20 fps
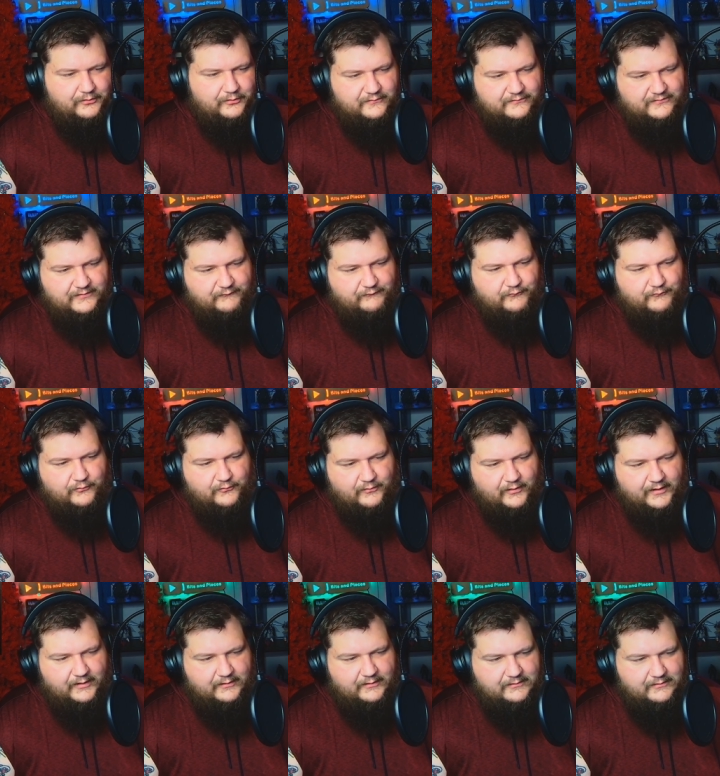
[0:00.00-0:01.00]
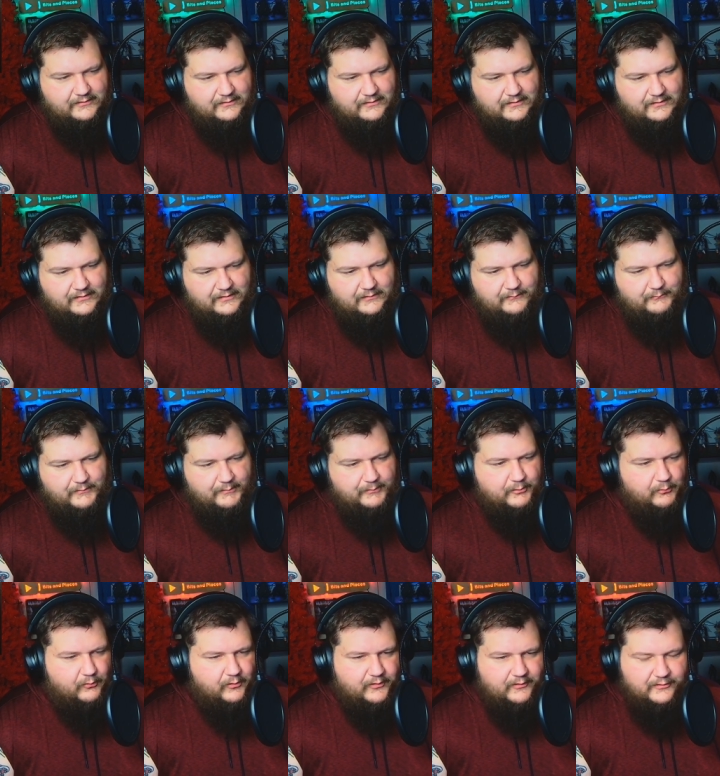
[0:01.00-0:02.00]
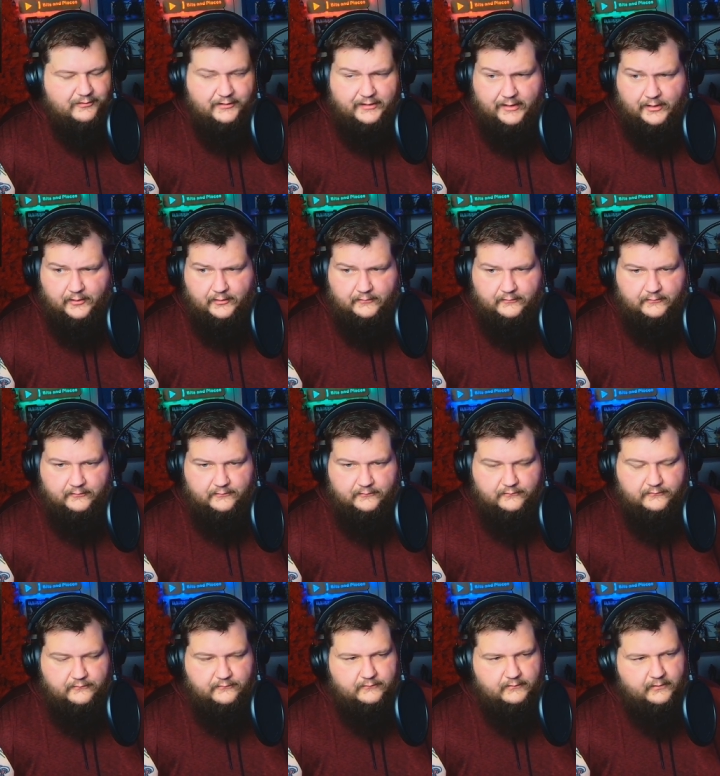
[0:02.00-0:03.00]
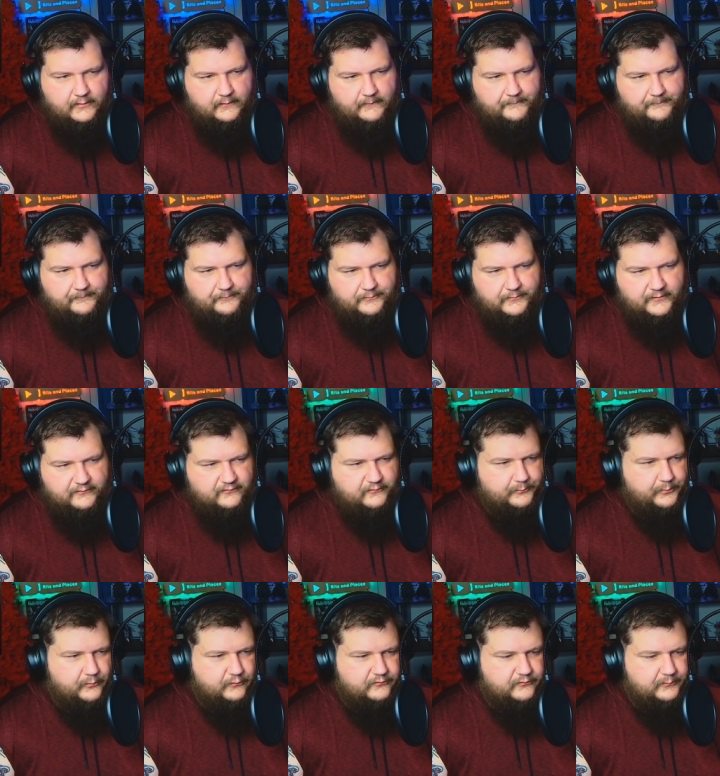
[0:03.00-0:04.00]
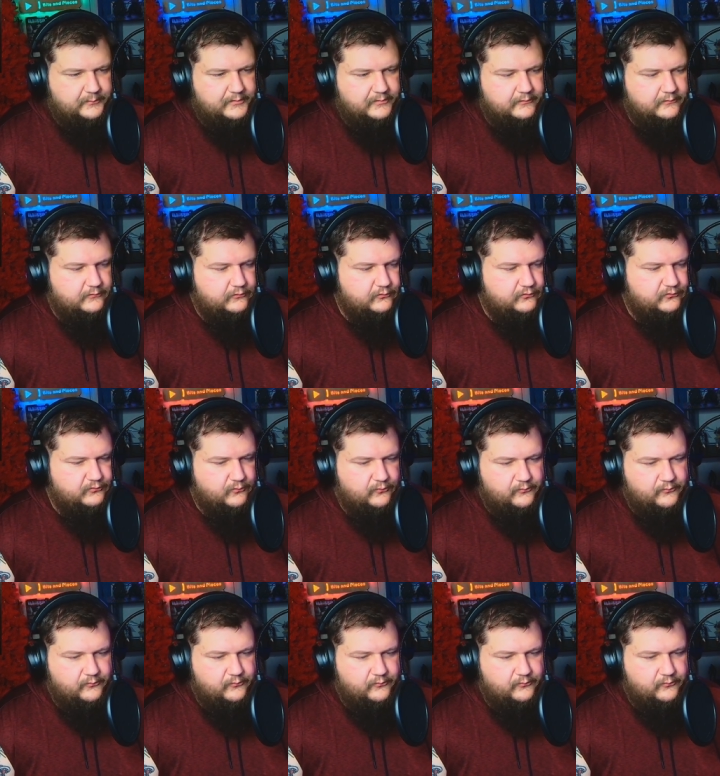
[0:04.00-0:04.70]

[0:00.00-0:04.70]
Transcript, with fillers: except for like maybe one of the characters um, that's supposed to be the dude's